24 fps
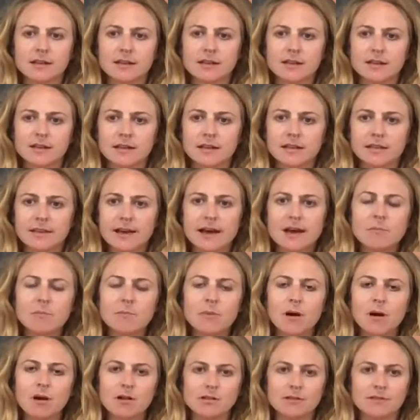that that
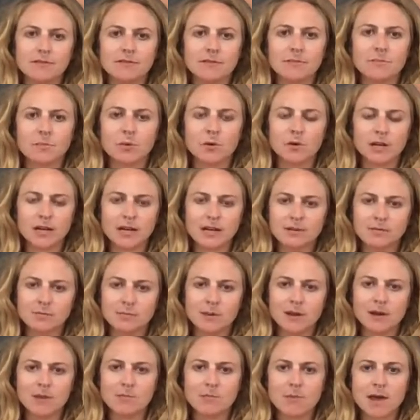part of the body has
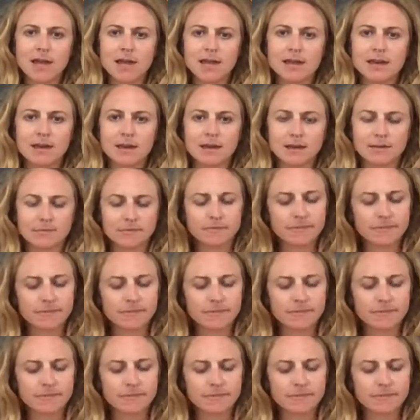been making.